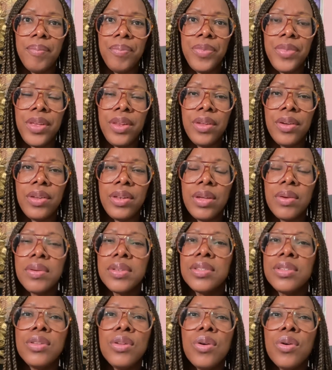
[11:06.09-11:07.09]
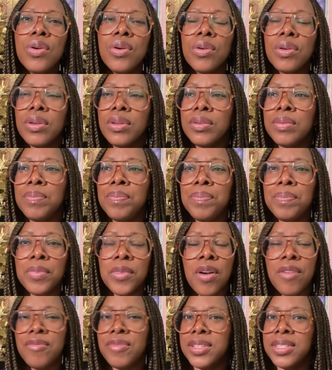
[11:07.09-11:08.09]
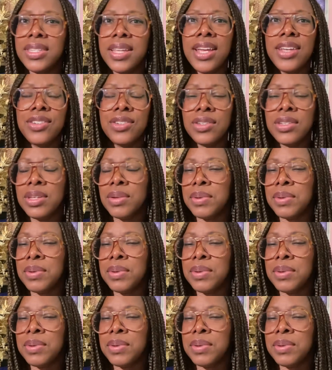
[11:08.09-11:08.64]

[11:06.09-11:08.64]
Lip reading: You know, there was no conversation,